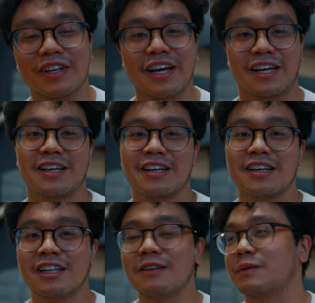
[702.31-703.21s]
like,
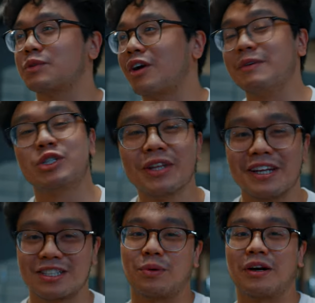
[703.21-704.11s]
leave a subscribe, and join the
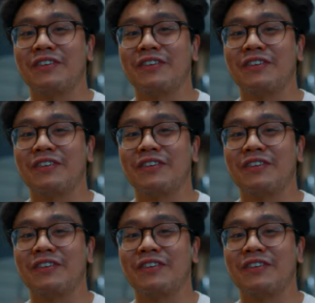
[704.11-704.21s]
Discord.